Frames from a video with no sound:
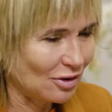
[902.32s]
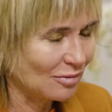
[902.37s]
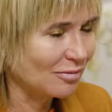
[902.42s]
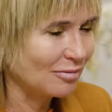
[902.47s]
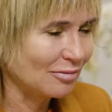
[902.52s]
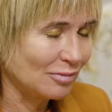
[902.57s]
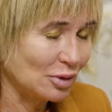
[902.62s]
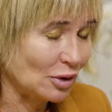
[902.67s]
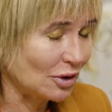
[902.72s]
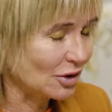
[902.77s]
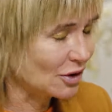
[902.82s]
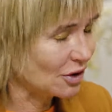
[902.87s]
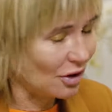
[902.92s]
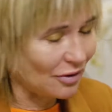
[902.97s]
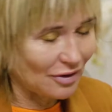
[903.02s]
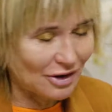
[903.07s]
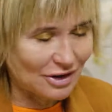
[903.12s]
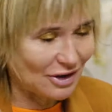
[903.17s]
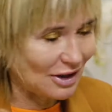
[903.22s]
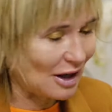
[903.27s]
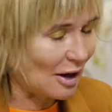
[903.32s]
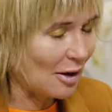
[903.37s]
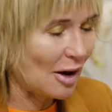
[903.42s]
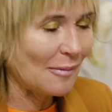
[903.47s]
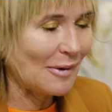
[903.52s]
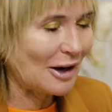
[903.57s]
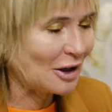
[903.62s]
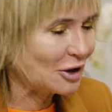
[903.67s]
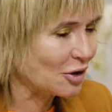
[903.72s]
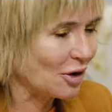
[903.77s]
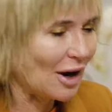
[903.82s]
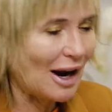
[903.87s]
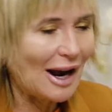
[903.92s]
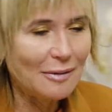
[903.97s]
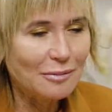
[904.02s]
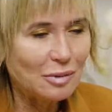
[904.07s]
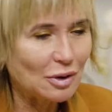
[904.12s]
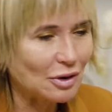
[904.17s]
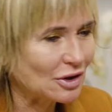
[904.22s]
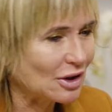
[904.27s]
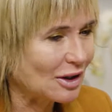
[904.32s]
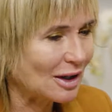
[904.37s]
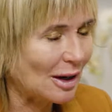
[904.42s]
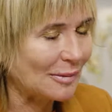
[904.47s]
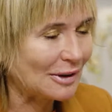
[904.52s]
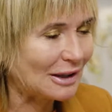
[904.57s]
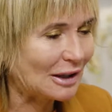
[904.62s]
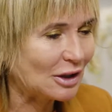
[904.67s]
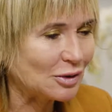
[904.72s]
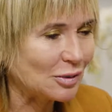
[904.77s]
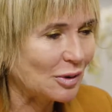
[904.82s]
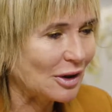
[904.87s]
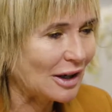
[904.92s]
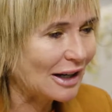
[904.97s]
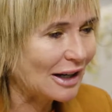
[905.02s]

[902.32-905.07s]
and books, obviously. I made sure I had books coming each